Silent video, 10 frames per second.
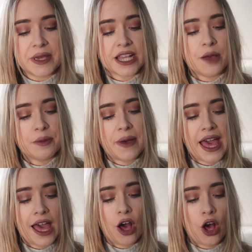to pick up a
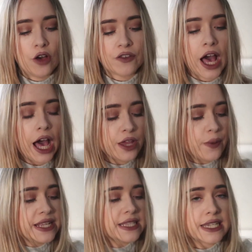pair of
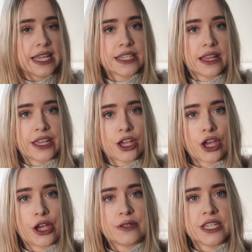high-waisted
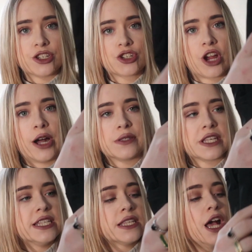like coated
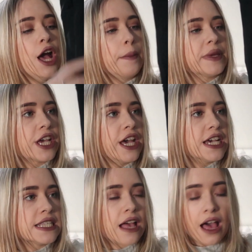trousers,
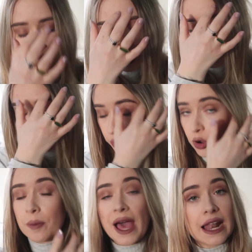because I
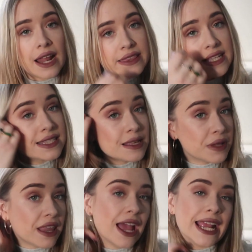bought a pair like this
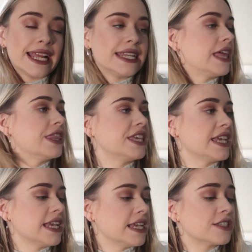similar in
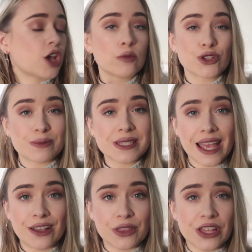the Topshop
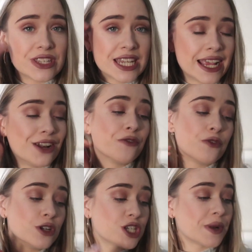sale the other day, and
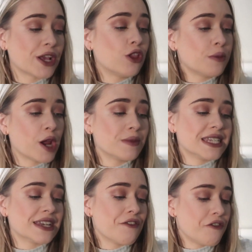unfortunately when I got them home
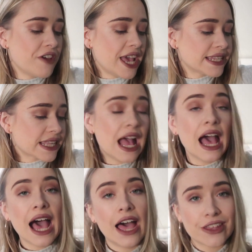they didn't fit,
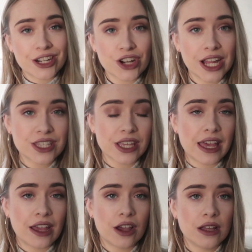and then I tried
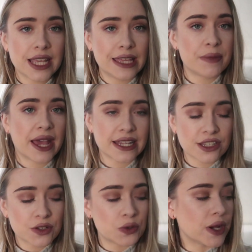to take them back
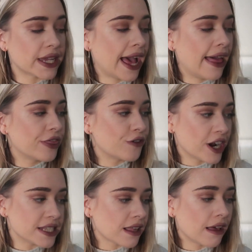into store and get the
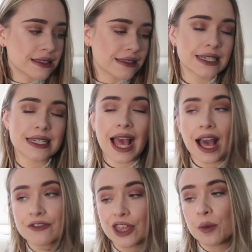right size, and they didn't
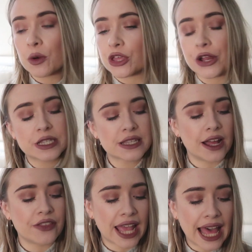have them, or the only
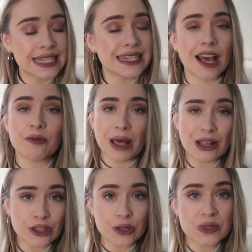size they had didn't have
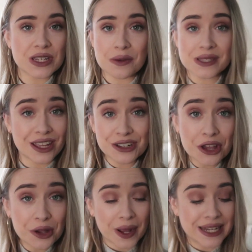belt loops, and I was like,
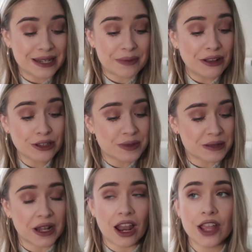no, I need belt
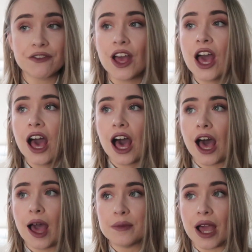loops in my life.
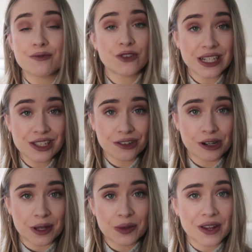I'm really
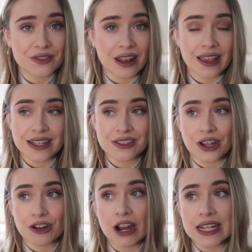sorry by the way if the lighting's
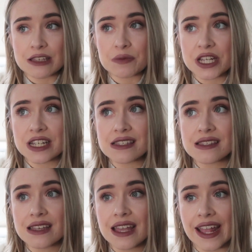going crazy,
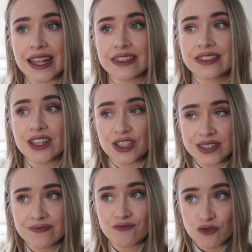because
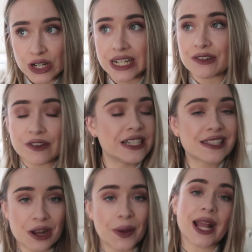it's really,
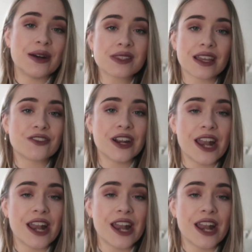really snowing outside